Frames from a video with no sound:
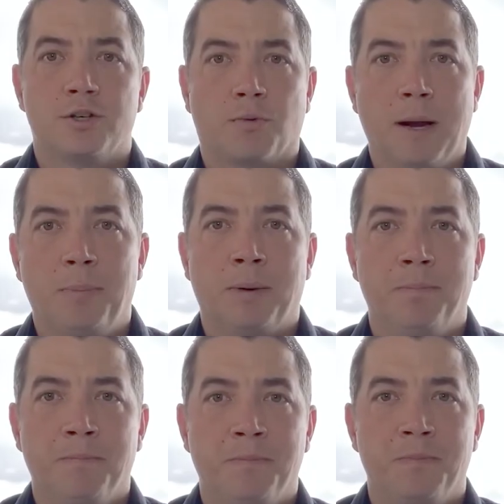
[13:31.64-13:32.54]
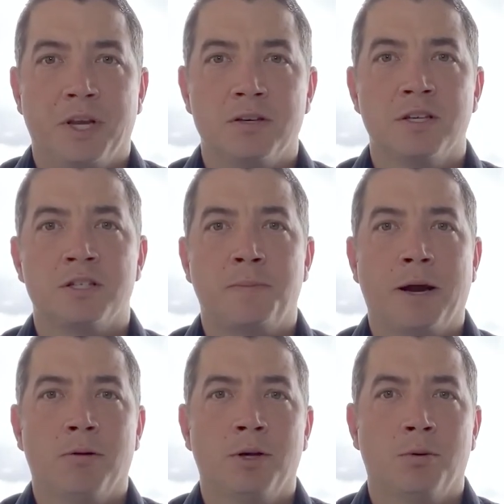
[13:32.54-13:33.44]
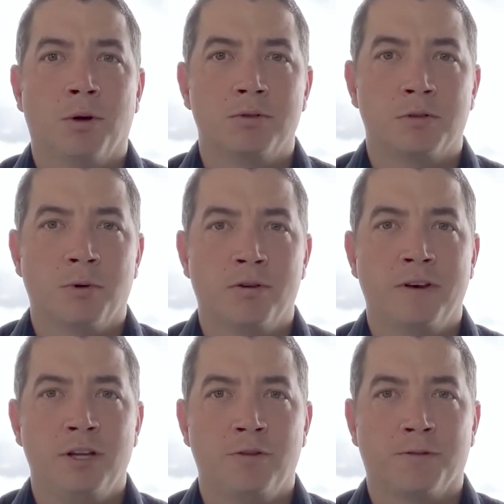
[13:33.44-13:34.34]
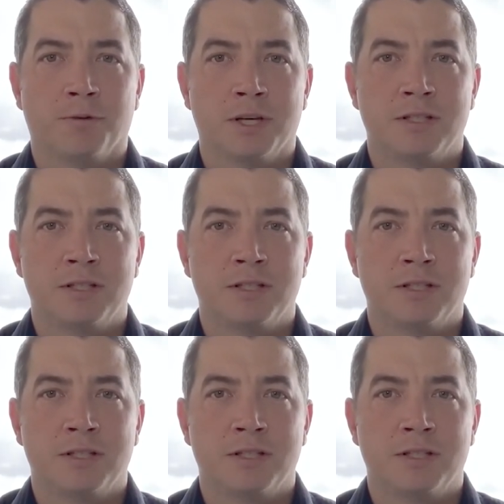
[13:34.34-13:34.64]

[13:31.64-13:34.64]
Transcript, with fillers: To wrap up, here's an inspiring quote to motivate you for the